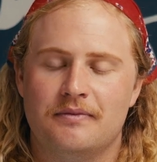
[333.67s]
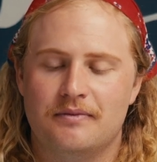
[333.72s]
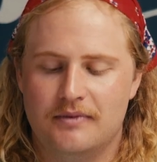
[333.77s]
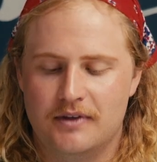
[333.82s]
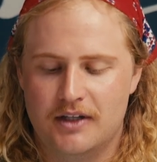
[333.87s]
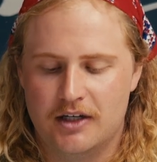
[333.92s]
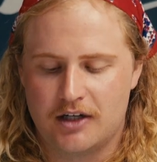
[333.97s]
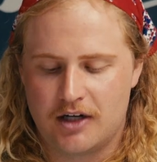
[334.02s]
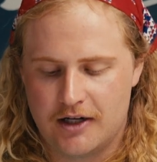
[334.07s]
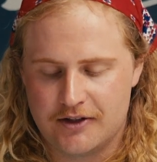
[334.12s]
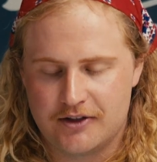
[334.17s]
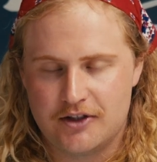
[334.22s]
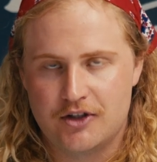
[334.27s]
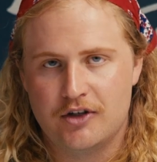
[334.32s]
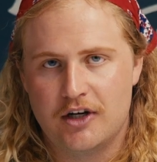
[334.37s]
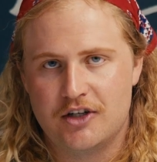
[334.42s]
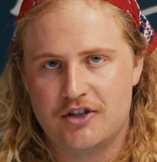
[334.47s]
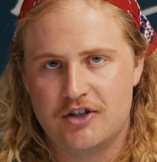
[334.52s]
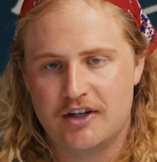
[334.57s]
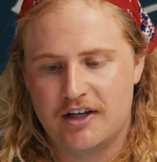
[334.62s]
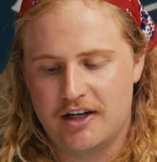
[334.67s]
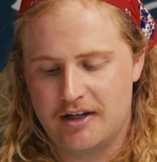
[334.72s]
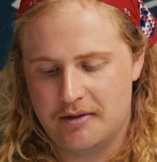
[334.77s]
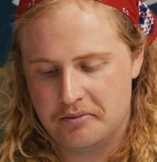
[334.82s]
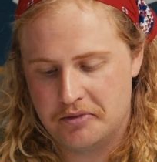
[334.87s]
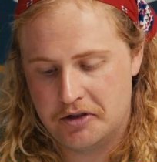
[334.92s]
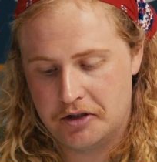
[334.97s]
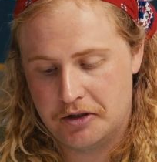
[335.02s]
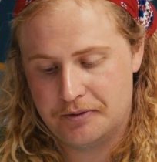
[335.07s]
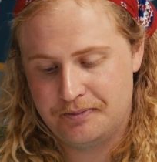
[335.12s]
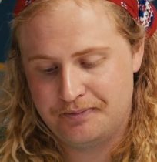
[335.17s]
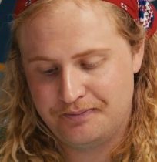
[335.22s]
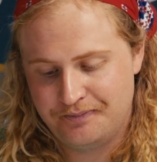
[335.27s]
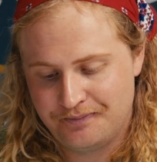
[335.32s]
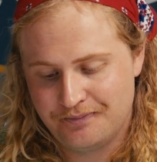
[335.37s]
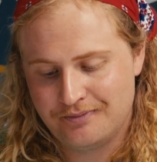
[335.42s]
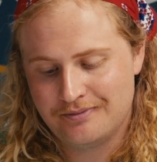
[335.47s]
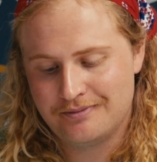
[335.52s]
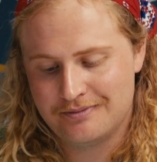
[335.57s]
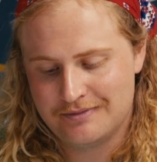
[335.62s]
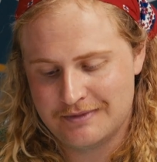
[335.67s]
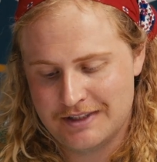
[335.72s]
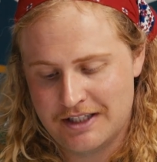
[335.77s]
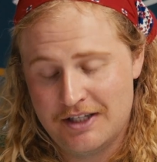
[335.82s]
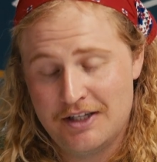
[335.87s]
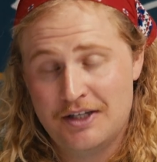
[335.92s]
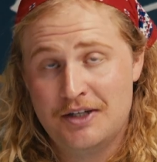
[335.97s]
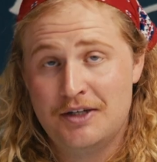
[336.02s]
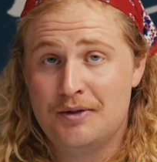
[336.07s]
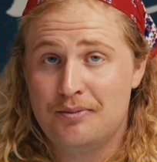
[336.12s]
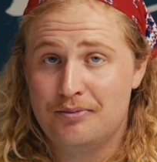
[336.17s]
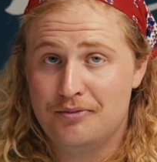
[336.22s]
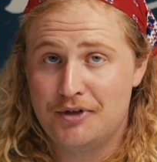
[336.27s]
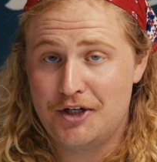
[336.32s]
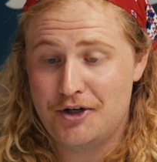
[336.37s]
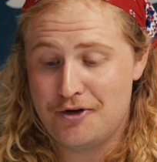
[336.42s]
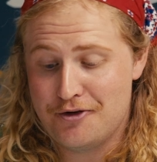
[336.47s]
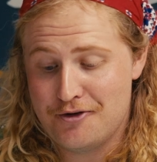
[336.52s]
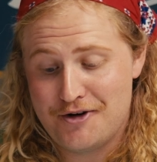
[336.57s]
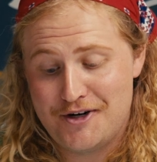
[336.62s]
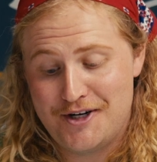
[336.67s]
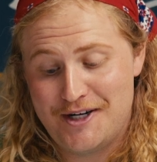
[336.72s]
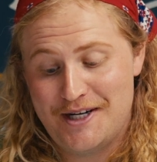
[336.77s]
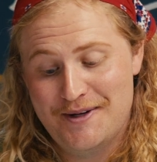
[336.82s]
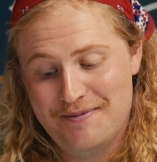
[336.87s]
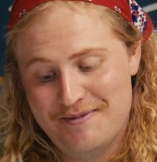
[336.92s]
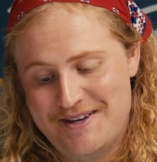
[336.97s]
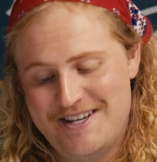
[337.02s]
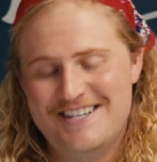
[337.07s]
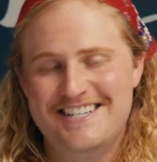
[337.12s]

the concentration camp. So pretty cool.